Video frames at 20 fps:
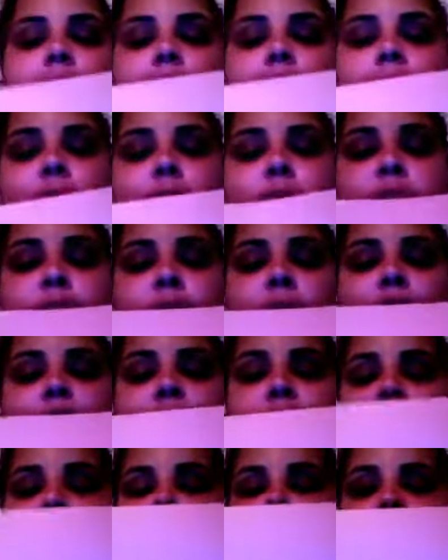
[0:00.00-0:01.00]
I was part of
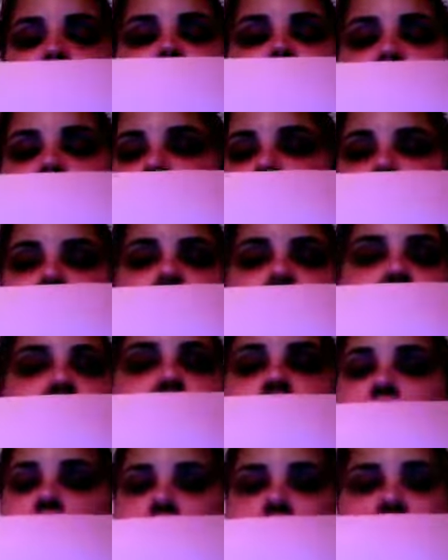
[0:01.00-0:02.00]
this elite
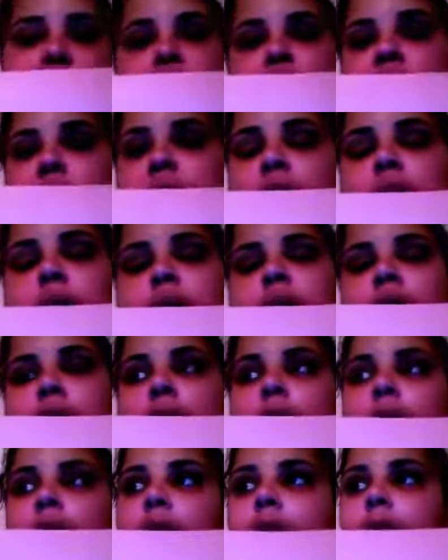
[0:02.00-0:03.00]
bunch.
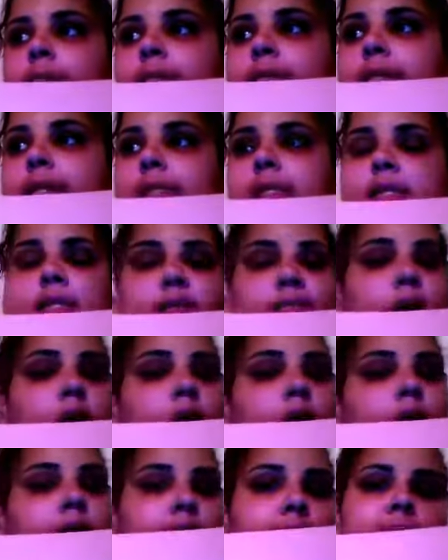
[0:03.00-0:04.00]
These
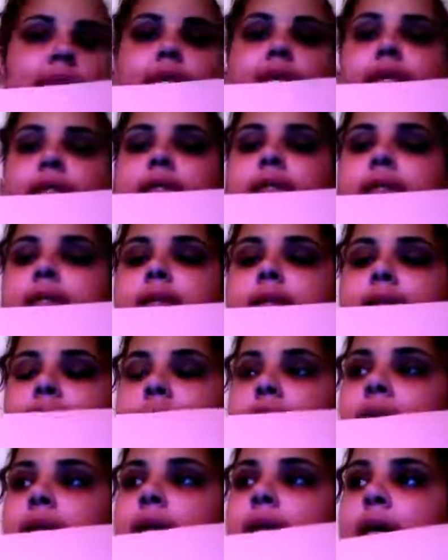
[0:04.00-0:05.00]
smart kids, this
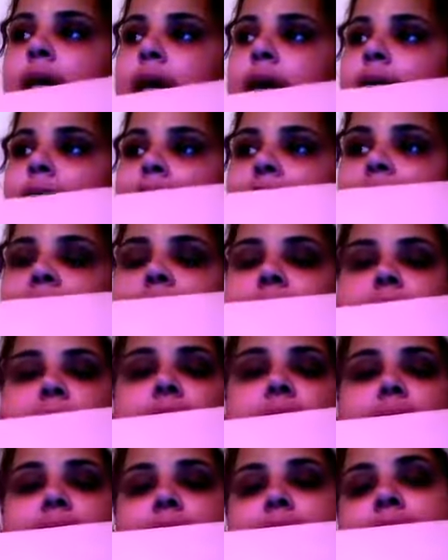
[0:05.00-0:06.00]

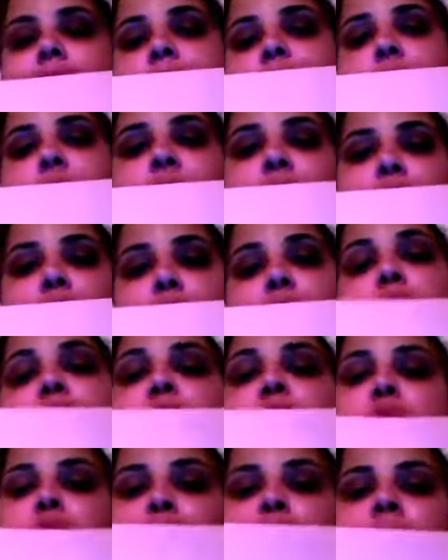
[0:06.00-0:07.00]
isolated, separate group.